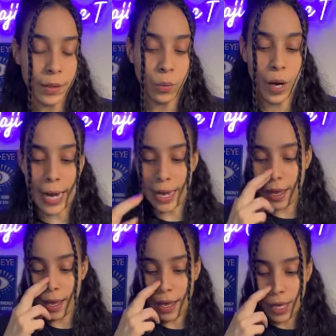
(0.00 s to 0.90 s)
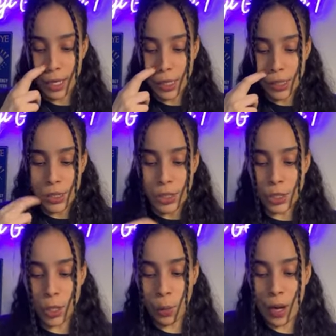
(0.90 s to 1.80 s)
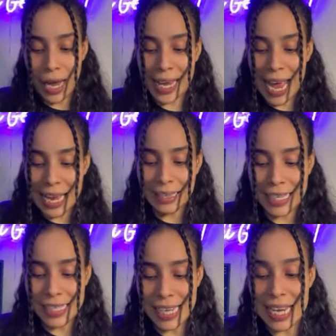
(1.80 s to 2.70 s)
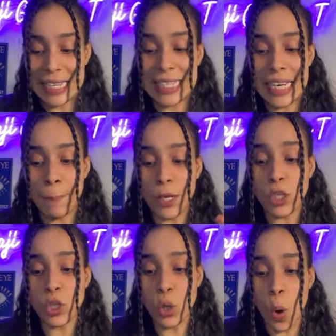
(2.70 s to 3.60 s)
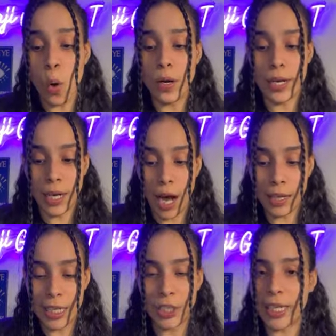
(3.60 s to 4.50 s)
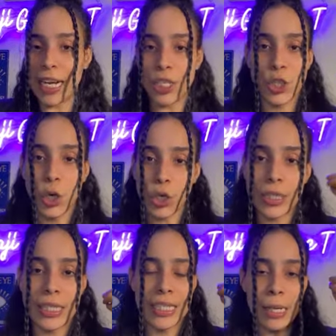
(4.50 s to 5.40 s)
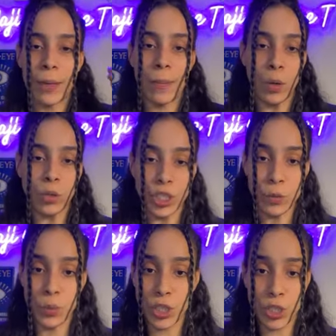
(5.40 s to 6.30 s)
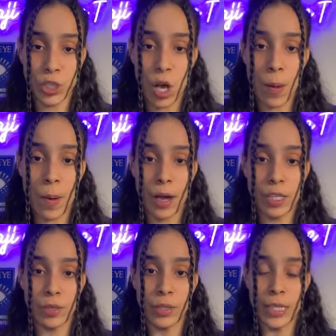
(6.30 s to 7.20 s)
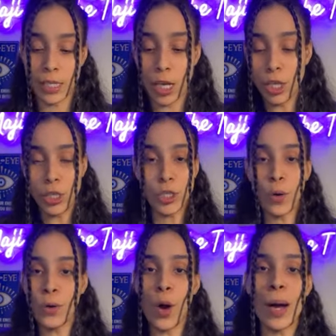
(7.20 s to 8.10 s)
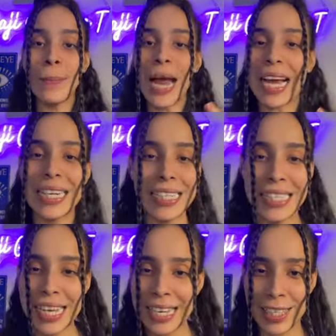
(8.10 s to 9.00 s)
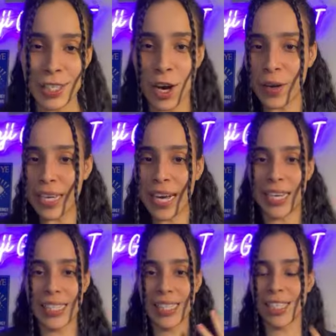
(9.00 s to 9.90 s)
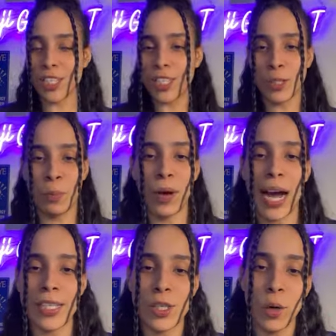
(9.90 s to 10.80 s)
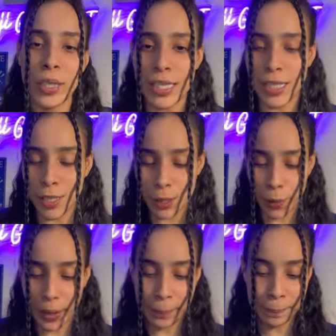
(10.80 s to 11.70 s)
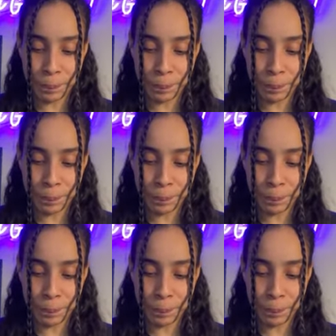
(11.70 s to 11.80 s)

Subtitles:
right? So again, this said deep soul knowledge, and I just heard Deep Emotions, which is the song I'm about to release. So no, I'm not gonna sing it. Sorry, guys, it's just a surprise. Go listen to it.